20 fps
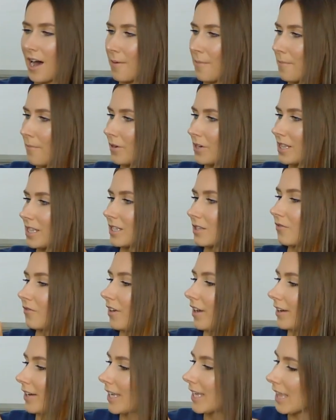with this
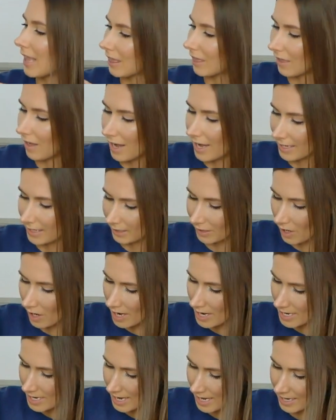very light lining.